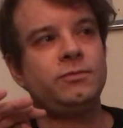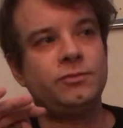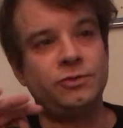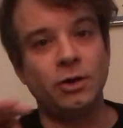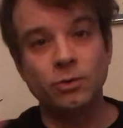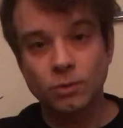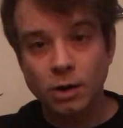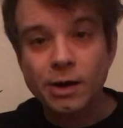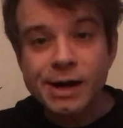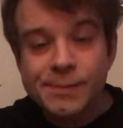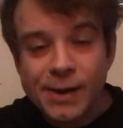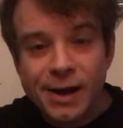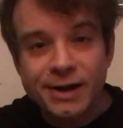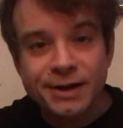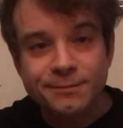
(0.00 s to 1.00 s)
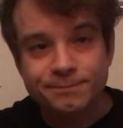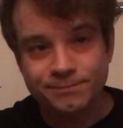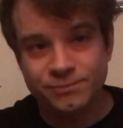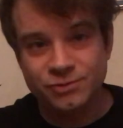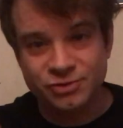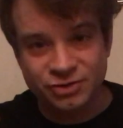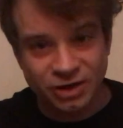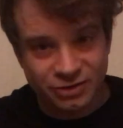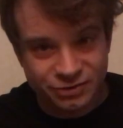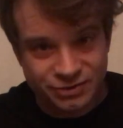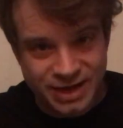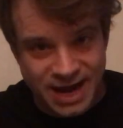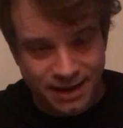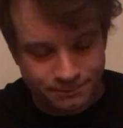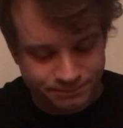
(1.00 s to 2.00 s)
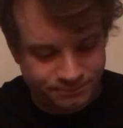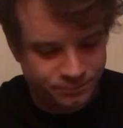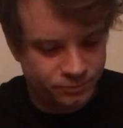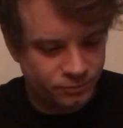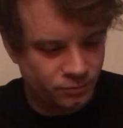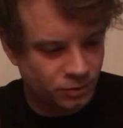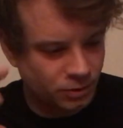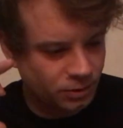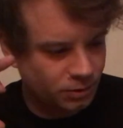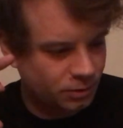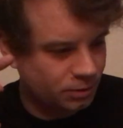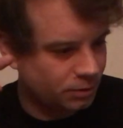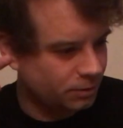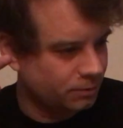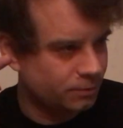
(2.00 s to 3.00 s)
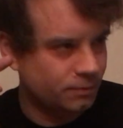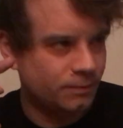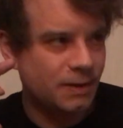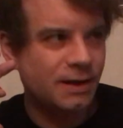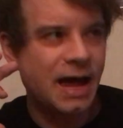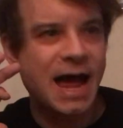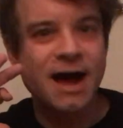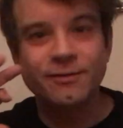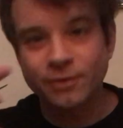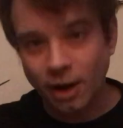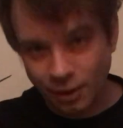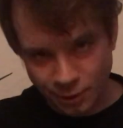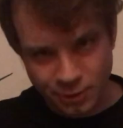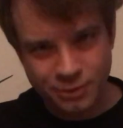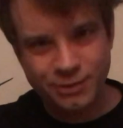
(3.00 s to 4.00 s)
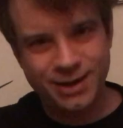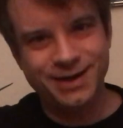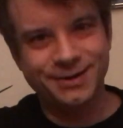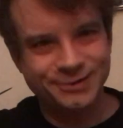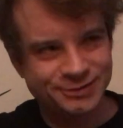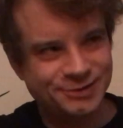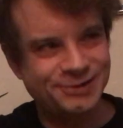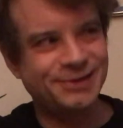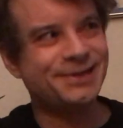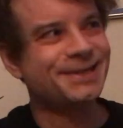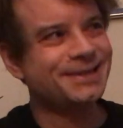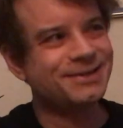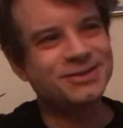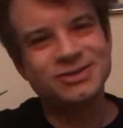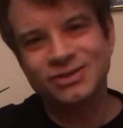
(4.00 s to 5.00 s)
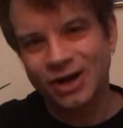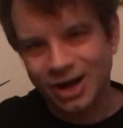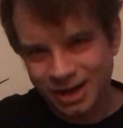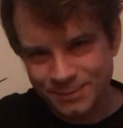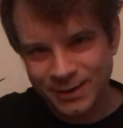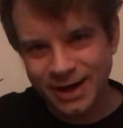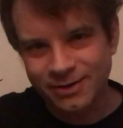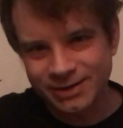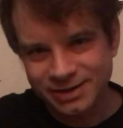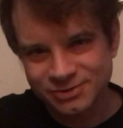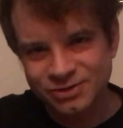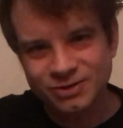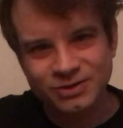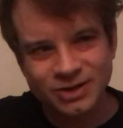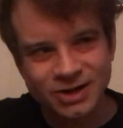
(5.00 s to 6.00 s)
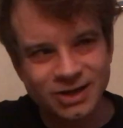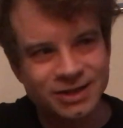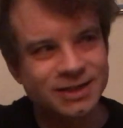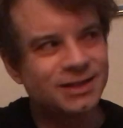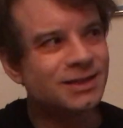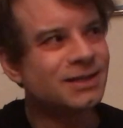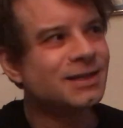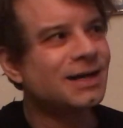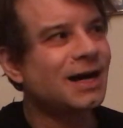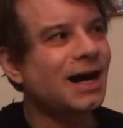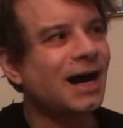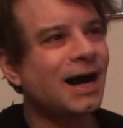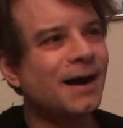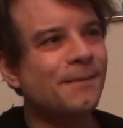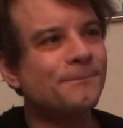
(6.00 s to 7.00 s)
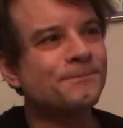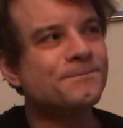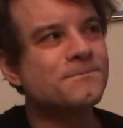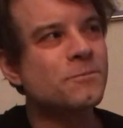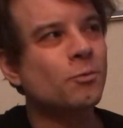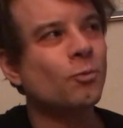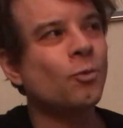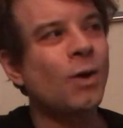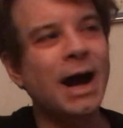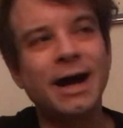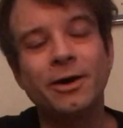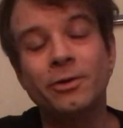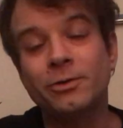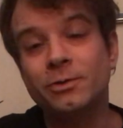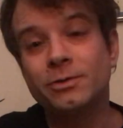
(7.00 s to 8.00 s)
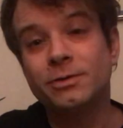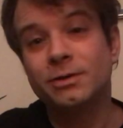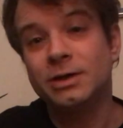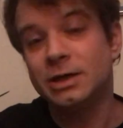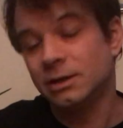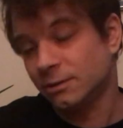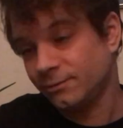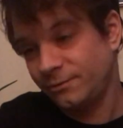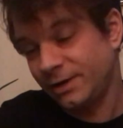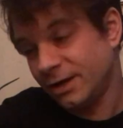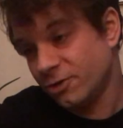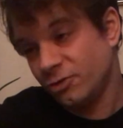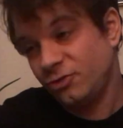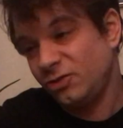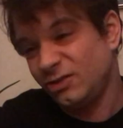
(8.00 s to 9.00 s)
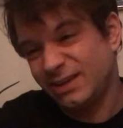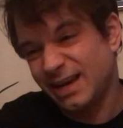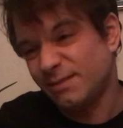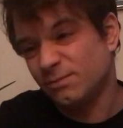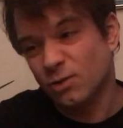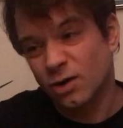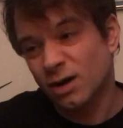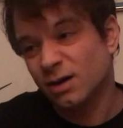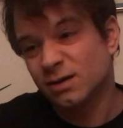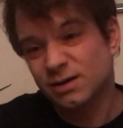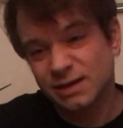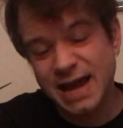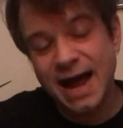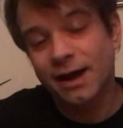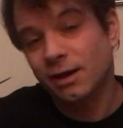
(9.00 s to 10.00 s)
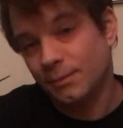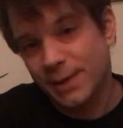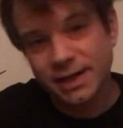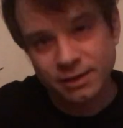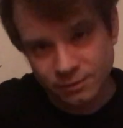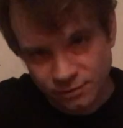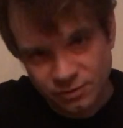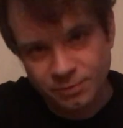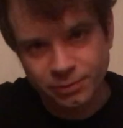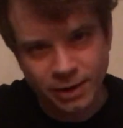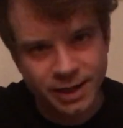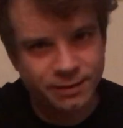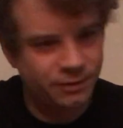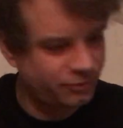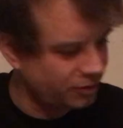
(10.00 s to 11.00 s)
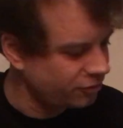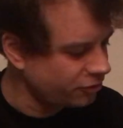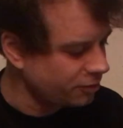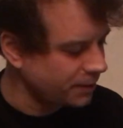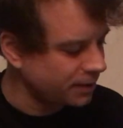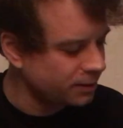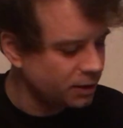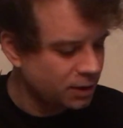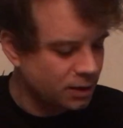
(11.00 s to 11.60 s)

don't worry about it just yet. We'll have other things to talk about and to learn while your fingers just get more acclimated to playing this instrument.